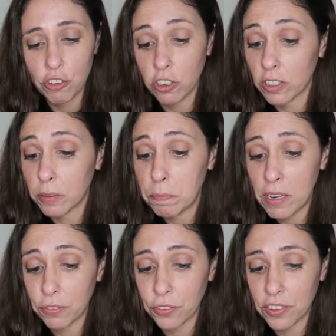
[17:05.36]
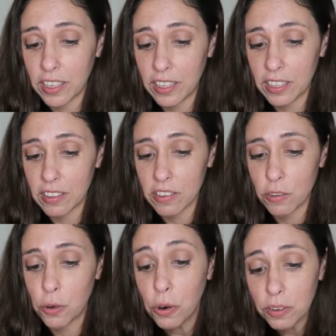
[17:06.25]
chocolate puffs. This
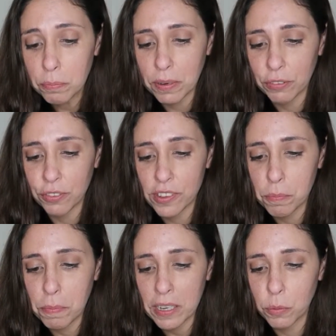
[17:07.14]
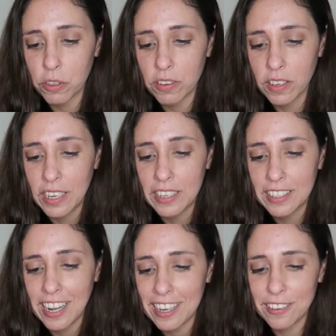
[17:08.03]
corn puff is packed with
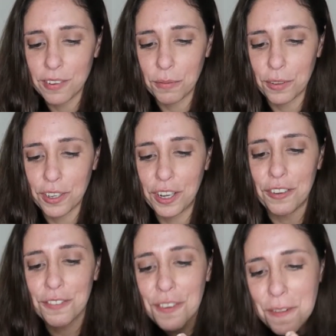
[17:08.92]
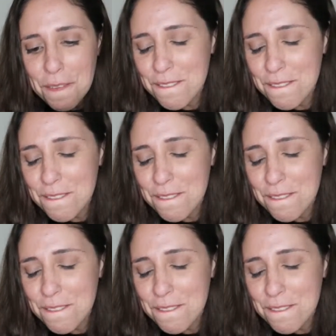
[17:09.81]
calcium to give.